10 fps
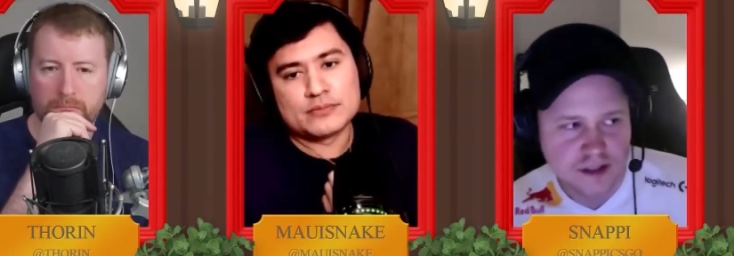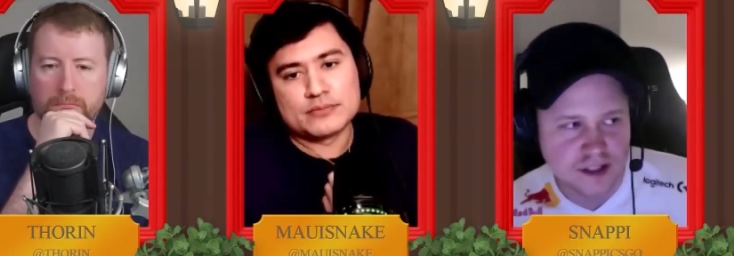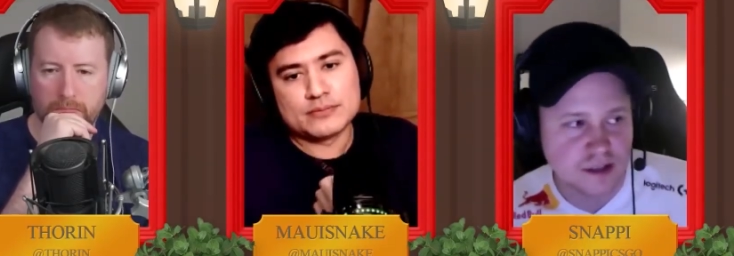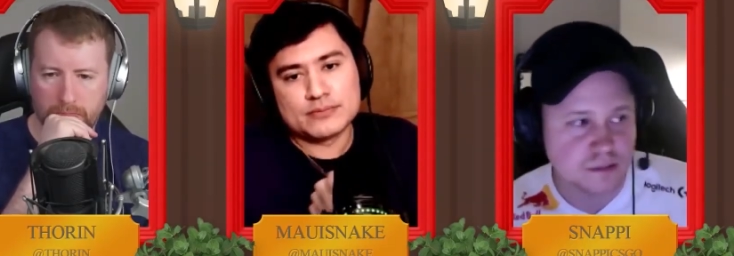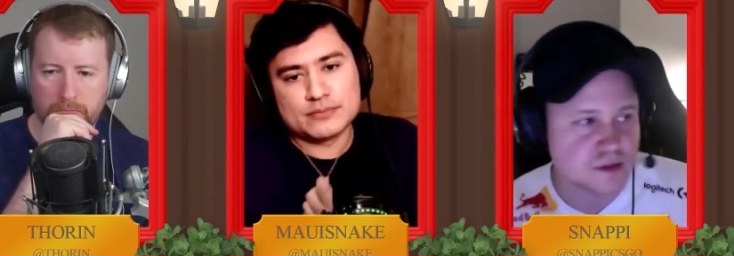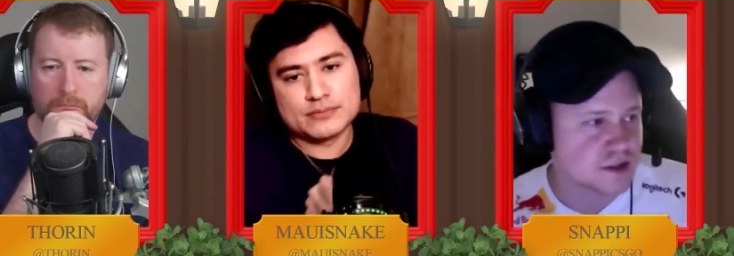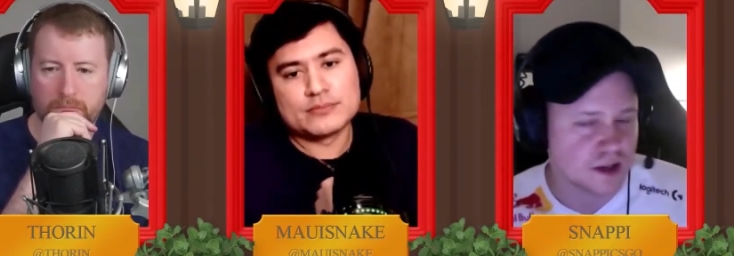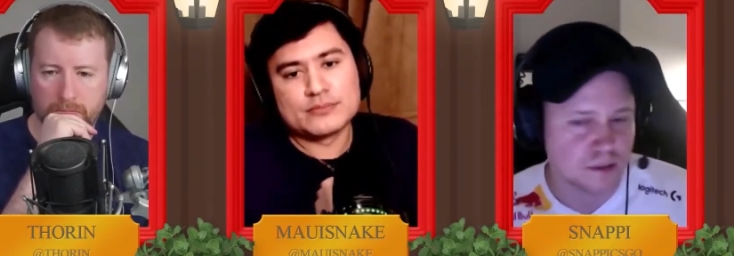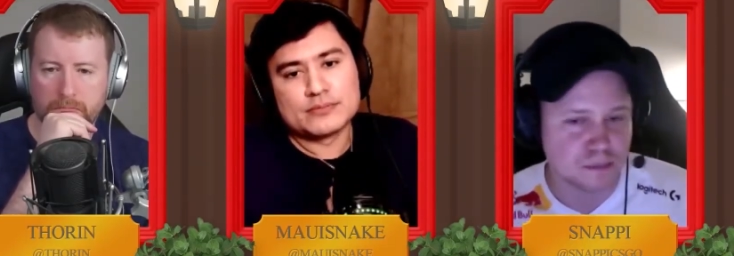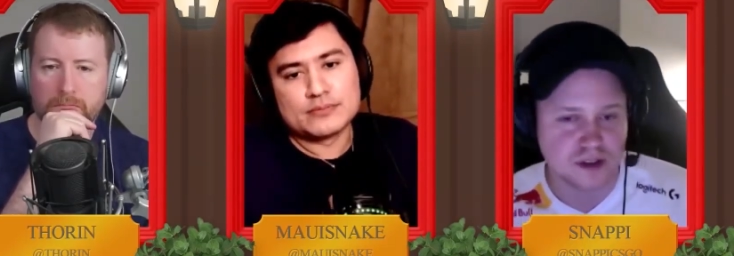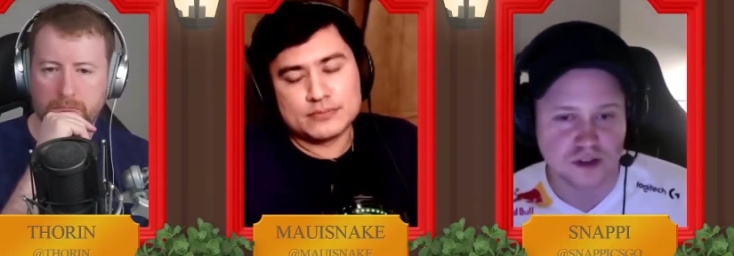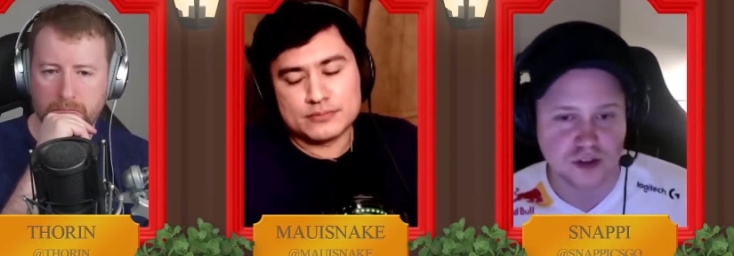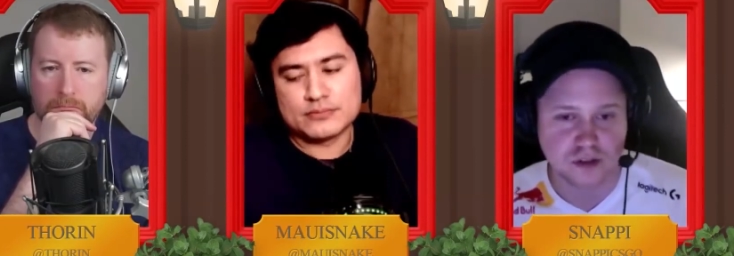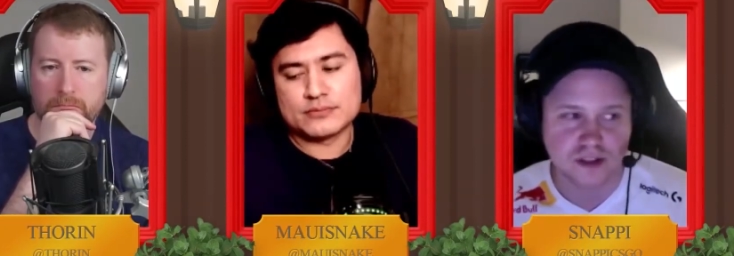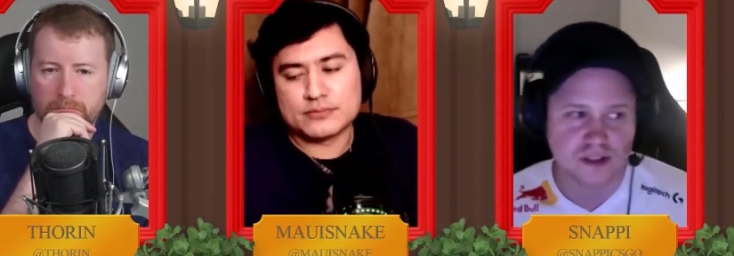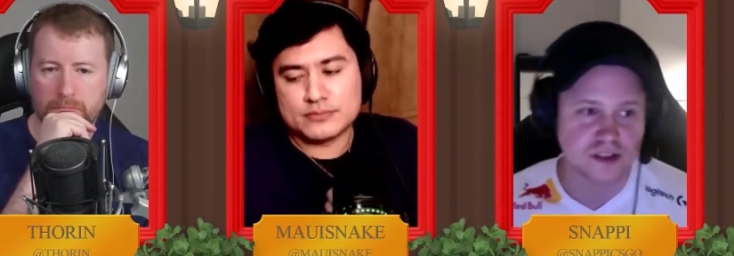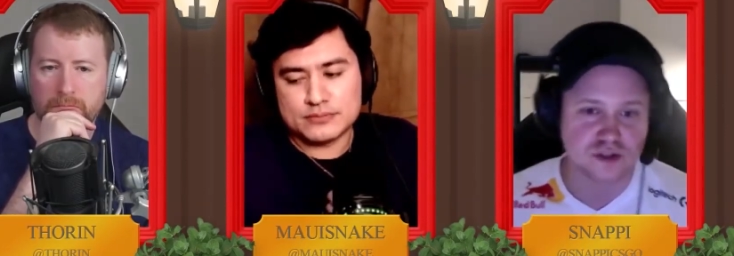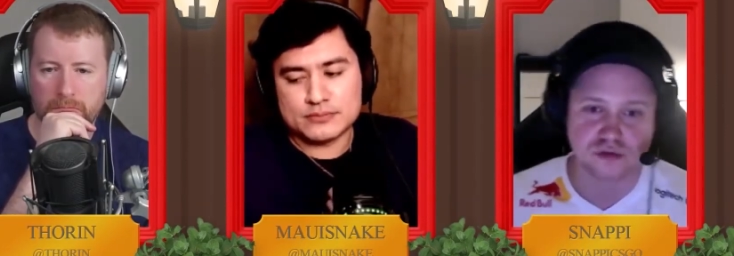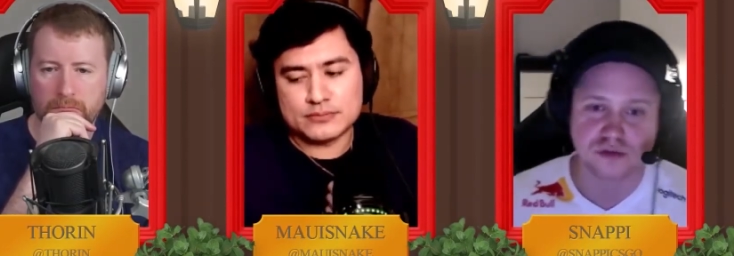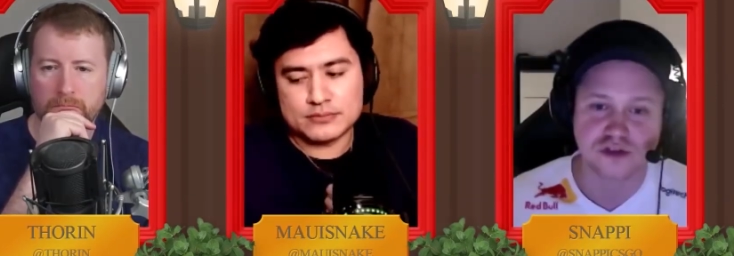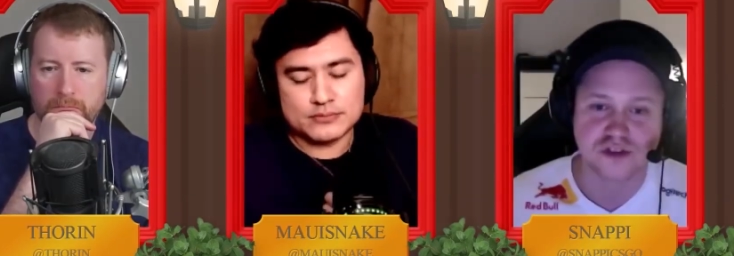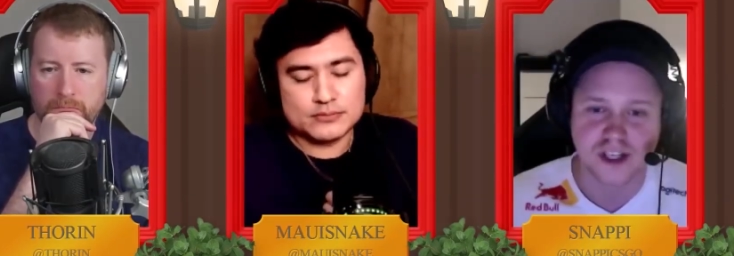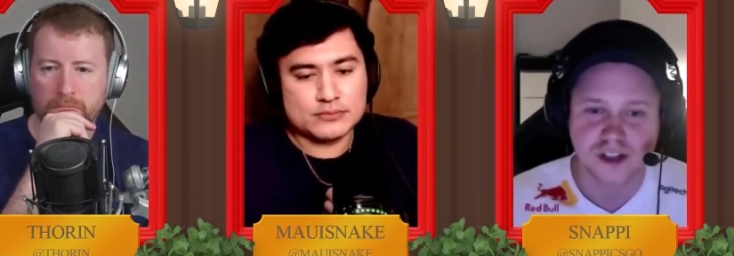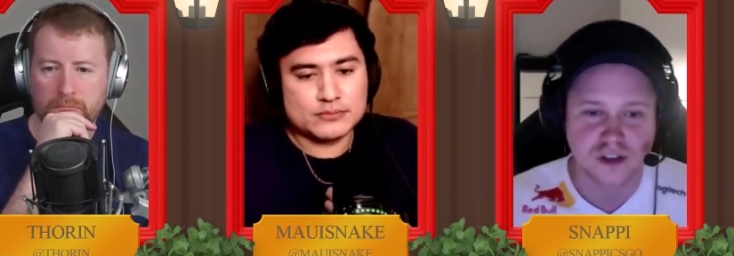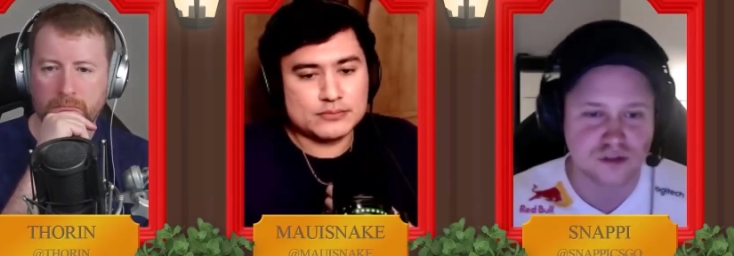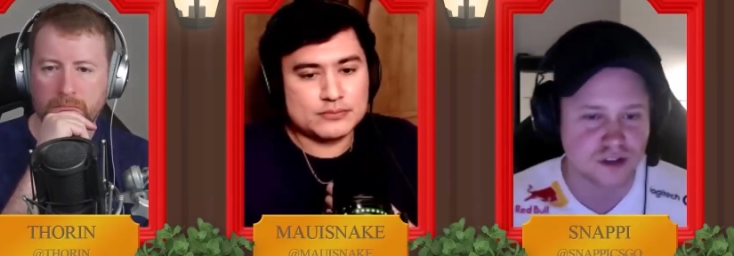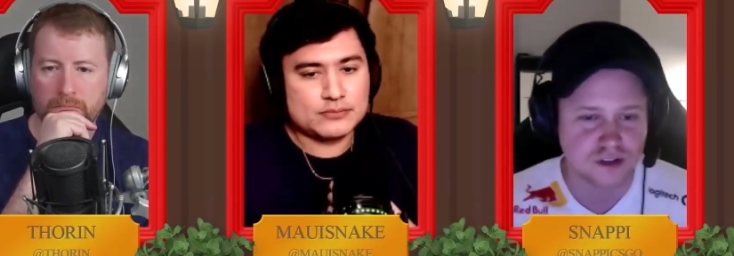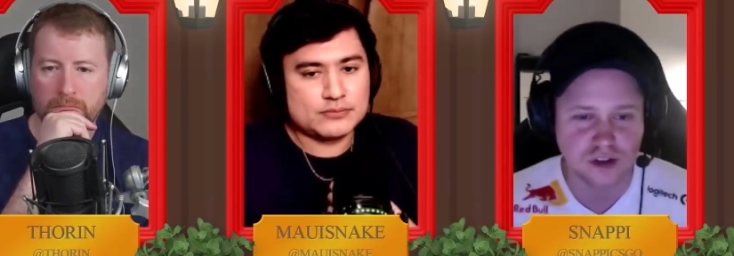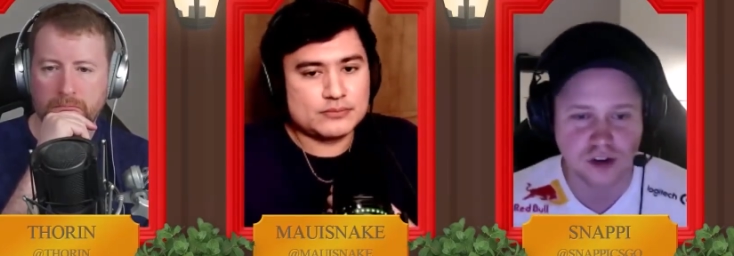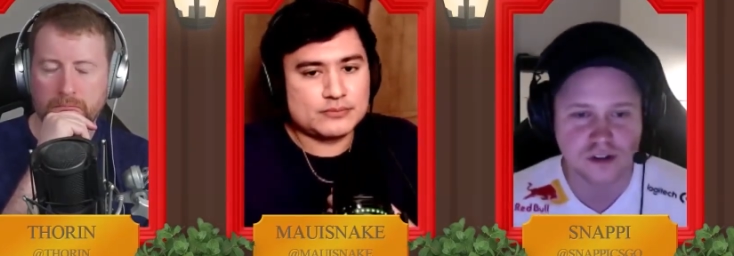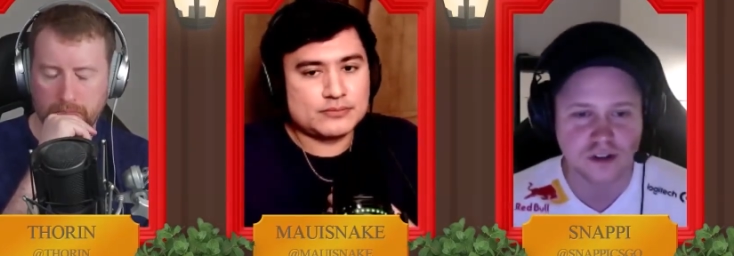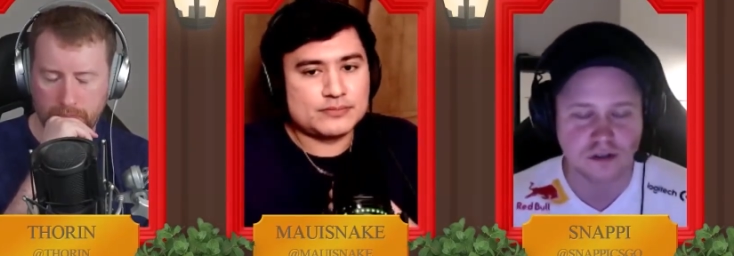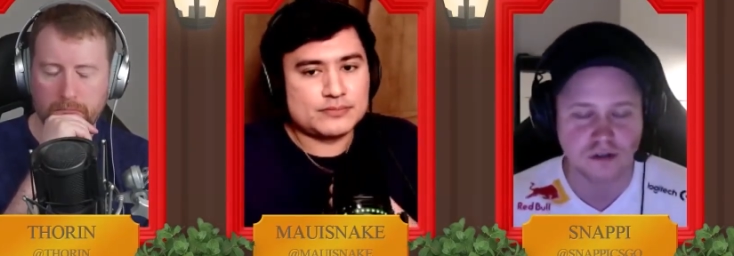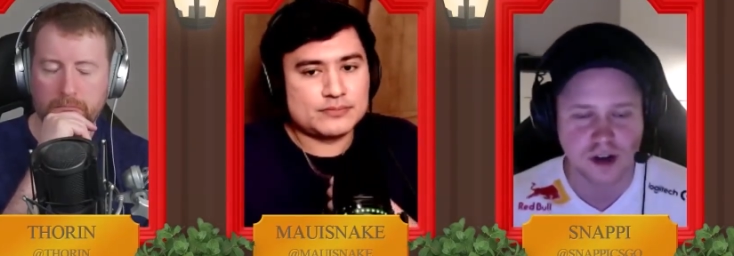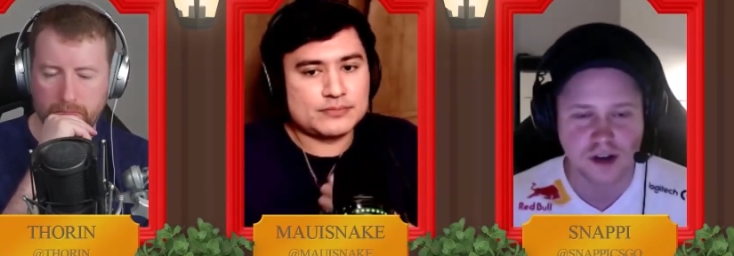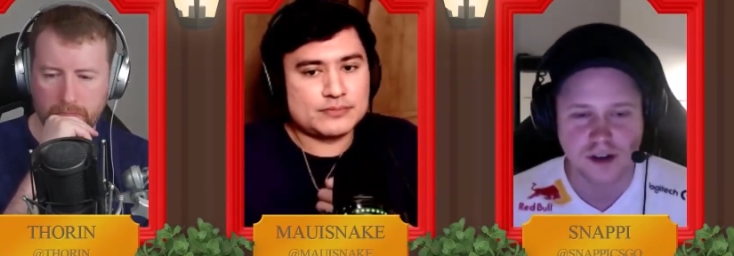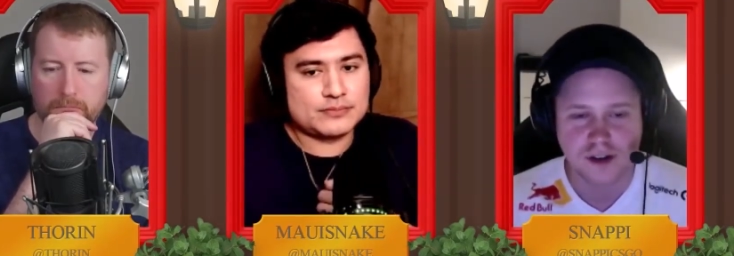Speaker 1: teams uh, because obviously as soon as you sign a contract, you're locked in, right?